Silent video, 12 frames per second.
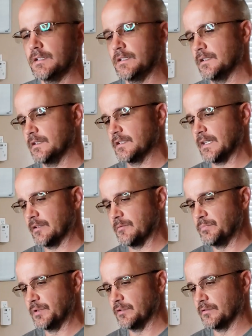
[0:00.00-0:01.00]
is How to
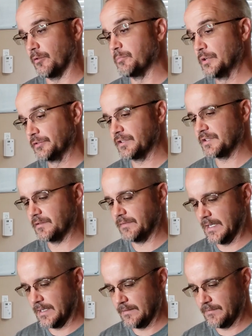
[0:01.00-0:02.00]
Build or Built to
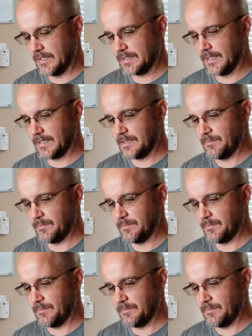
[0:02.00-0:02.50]
Survive, and it talks